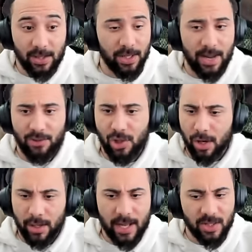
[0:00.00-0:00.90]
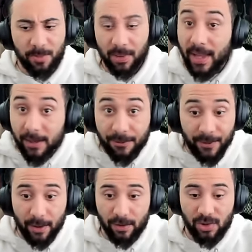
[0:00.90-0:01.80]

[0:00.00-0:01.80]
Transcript: You're gonna have juggernauts, plague ferals.